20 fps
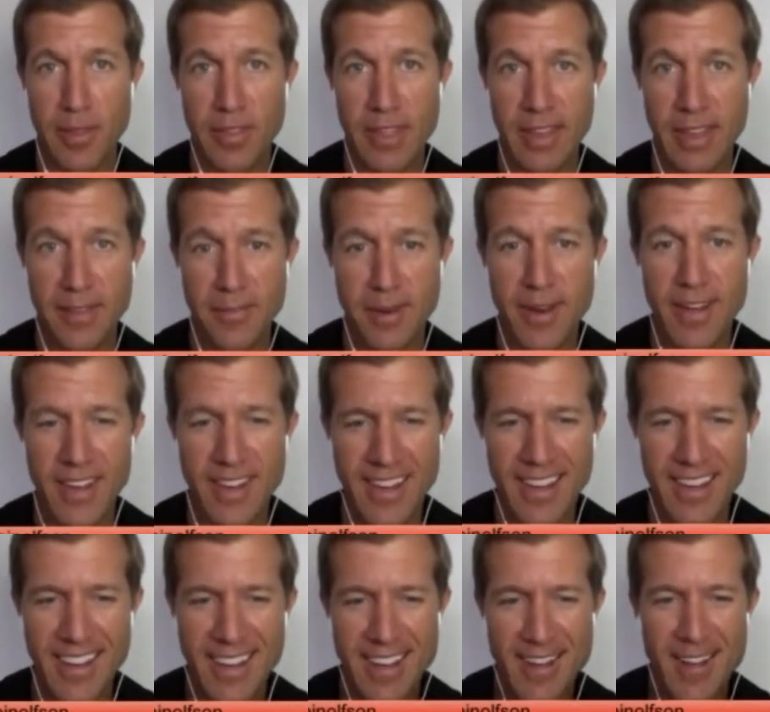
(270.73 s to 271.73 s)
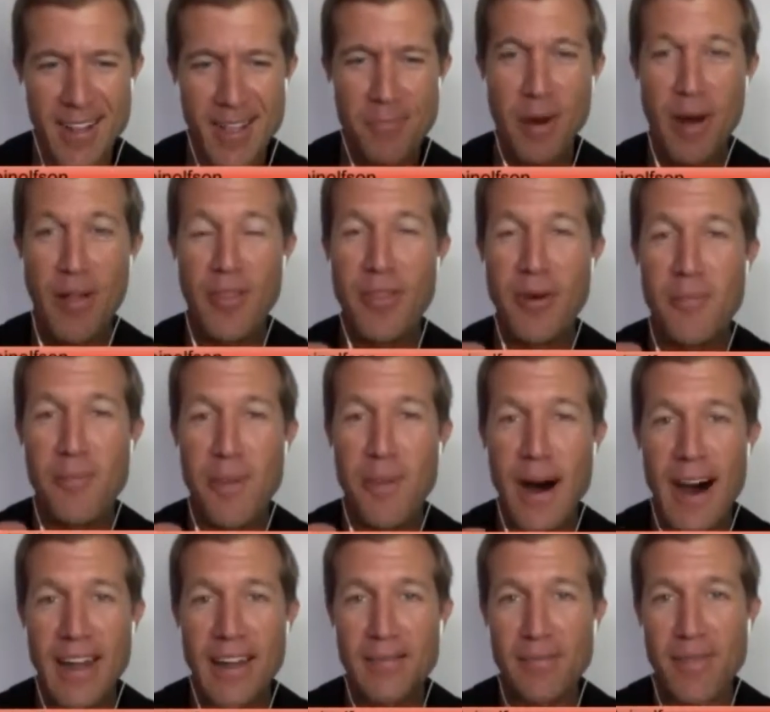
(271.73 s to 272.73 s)
the
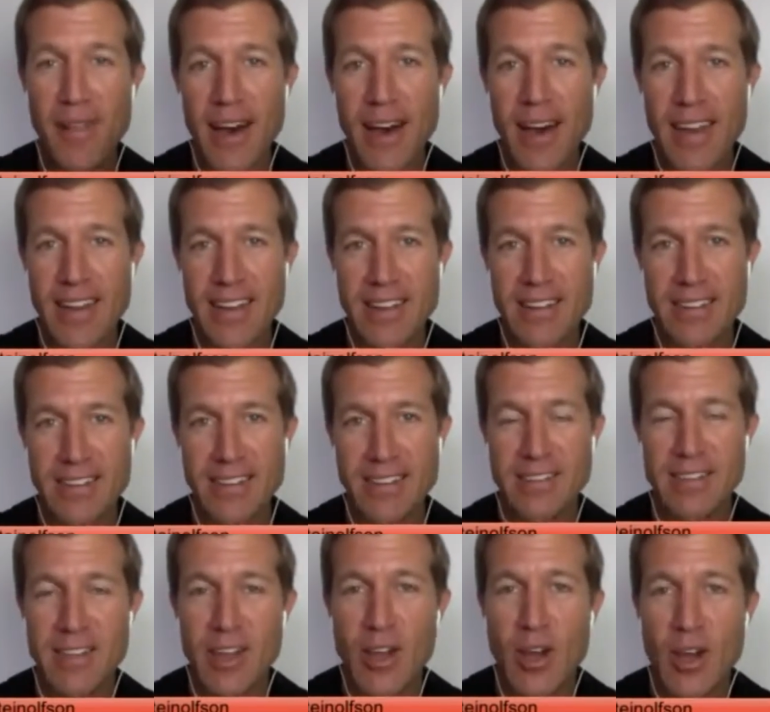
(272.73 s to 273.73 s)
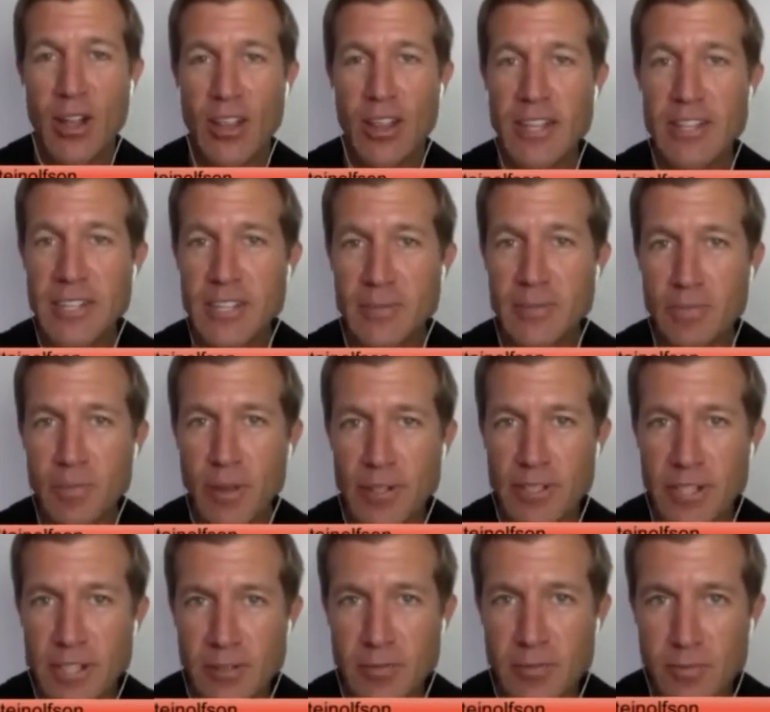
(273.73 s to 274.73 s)
bottom line is let's
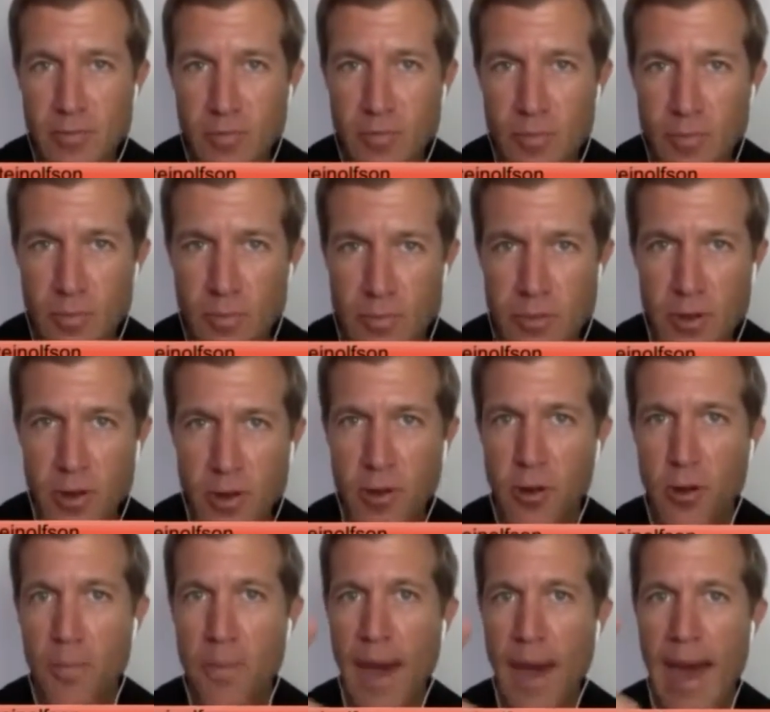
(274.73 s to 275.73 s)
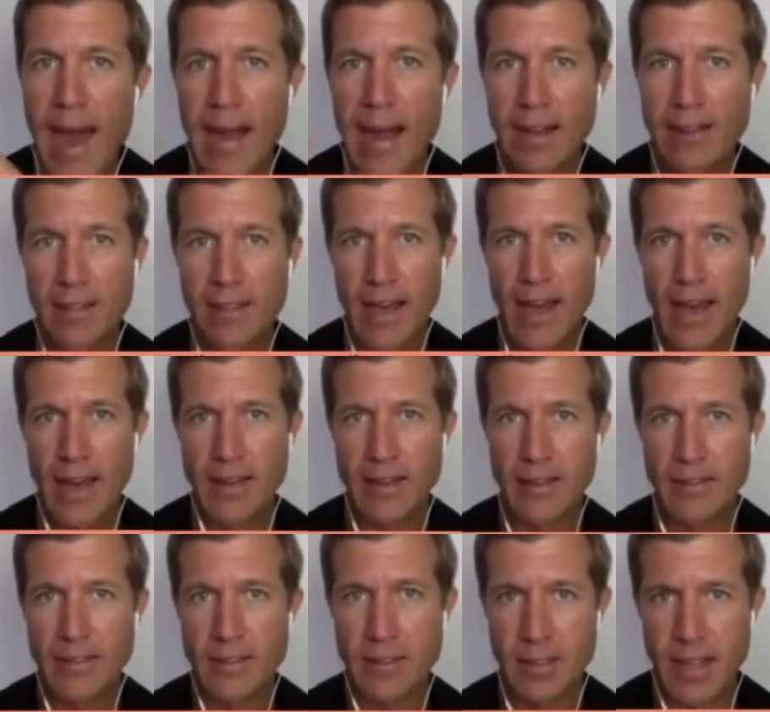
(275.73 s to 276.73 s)
just circle back to
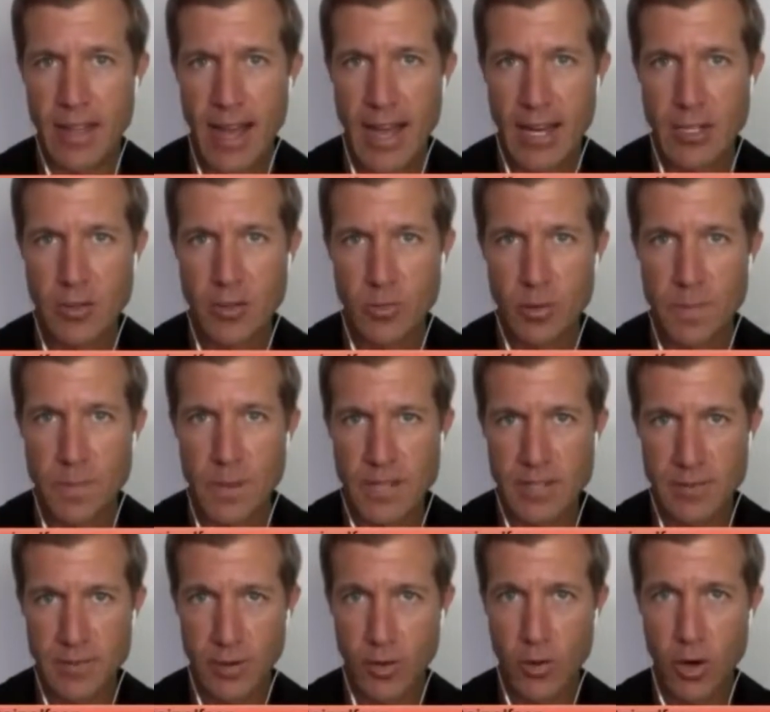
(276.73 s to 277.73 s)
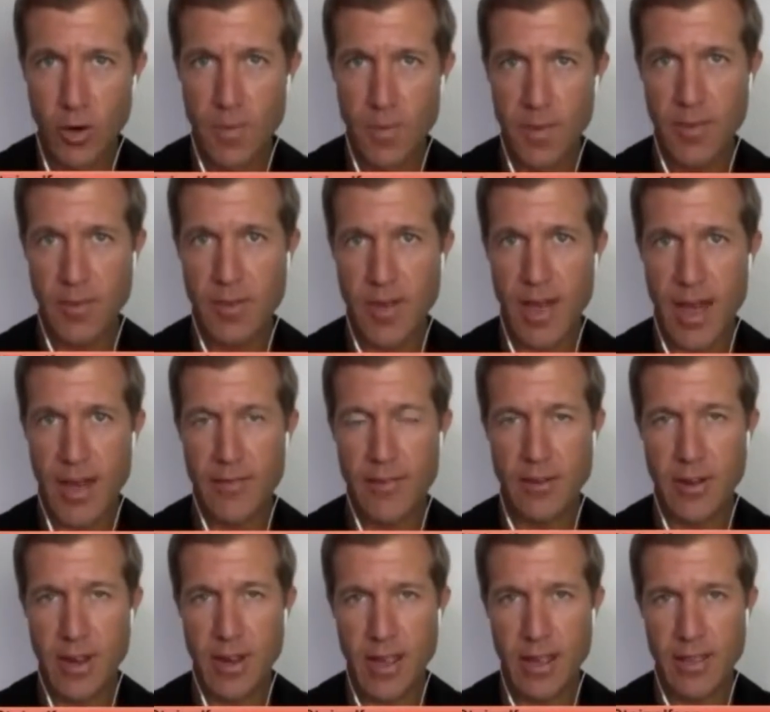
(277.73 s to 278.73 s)
the actual piece of equipment that you have
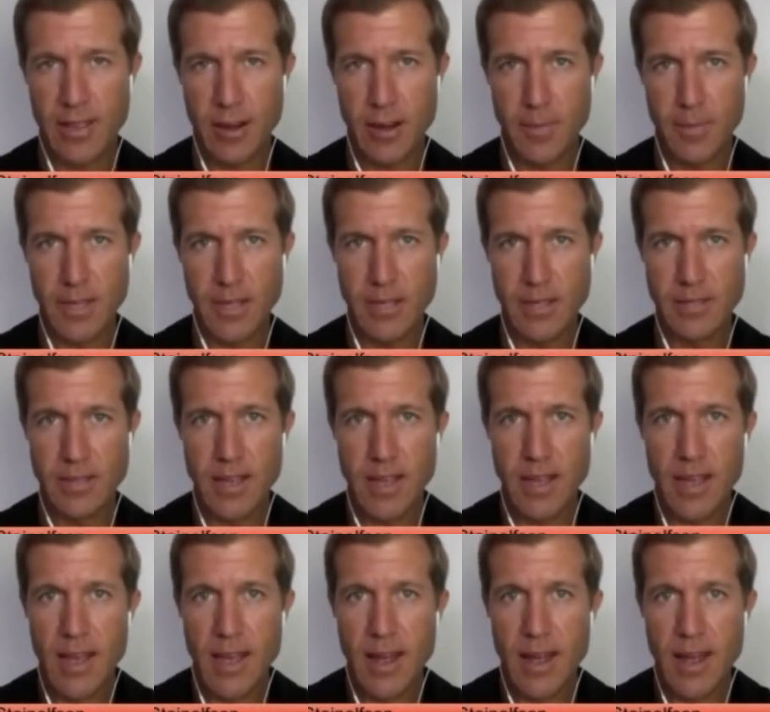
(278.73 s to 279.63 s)
in your hand there, because